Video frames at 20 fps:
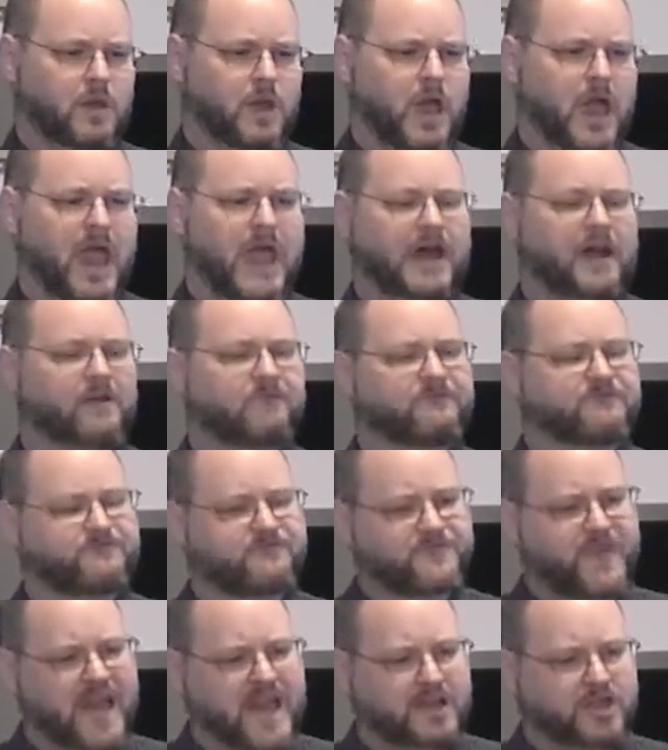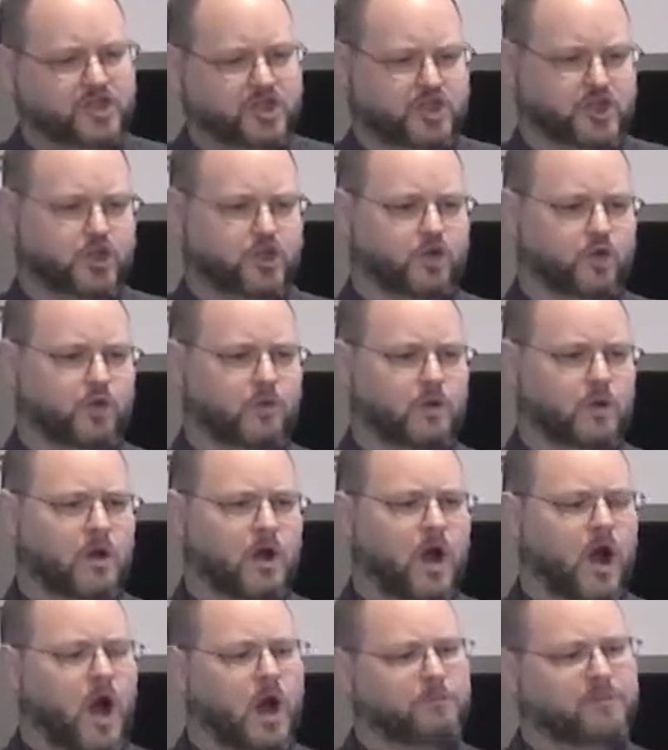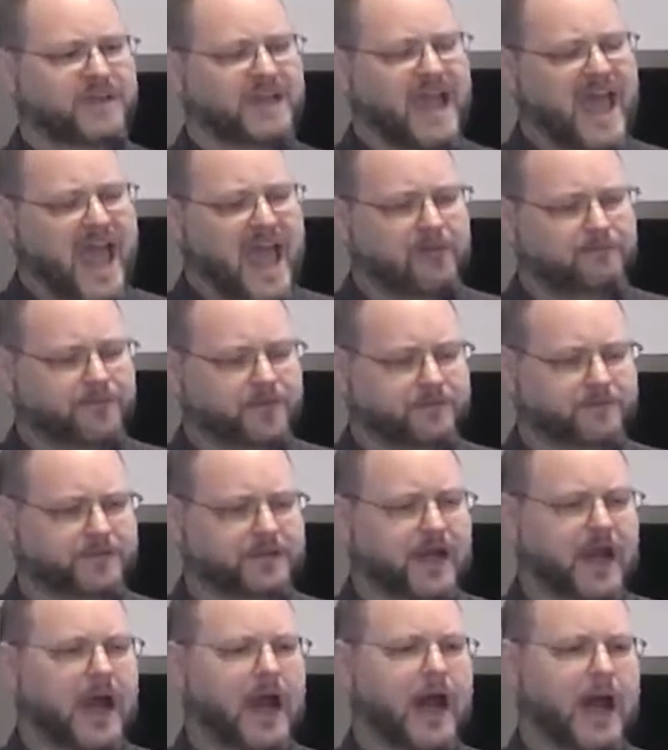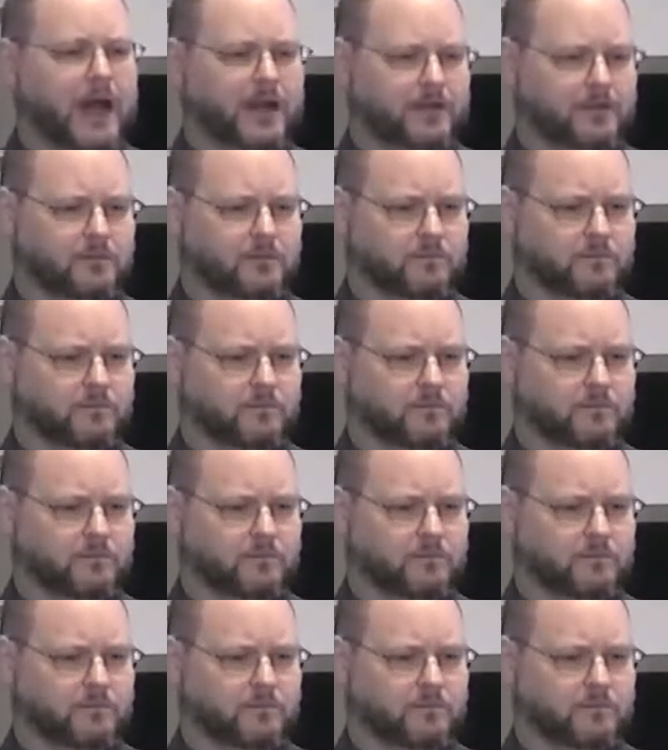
and offend you on behalf of God,